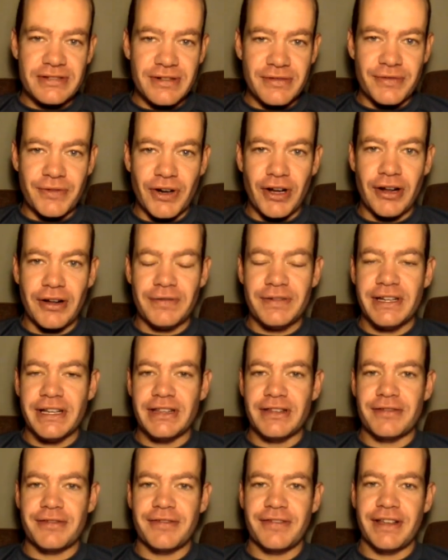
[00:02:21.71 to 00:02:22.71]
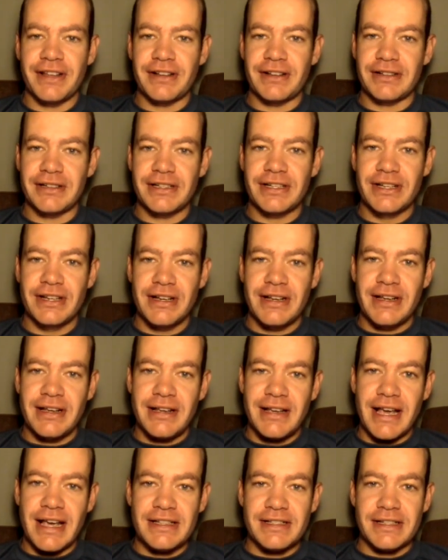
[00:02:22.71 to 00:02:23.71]
involved in the field
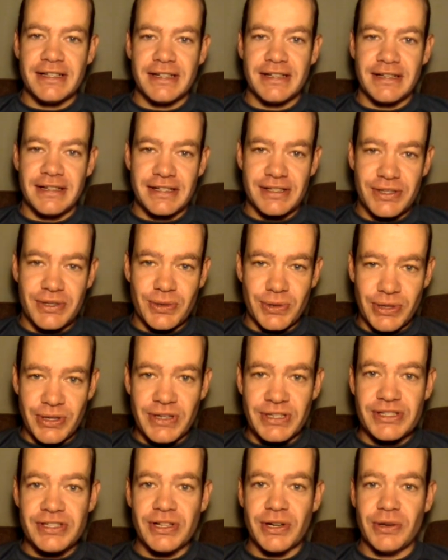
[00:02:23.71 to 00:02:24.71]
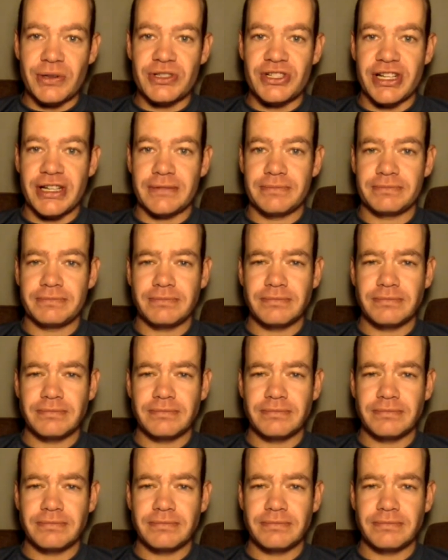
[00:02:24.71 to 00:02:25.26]
as let's call you a soldier,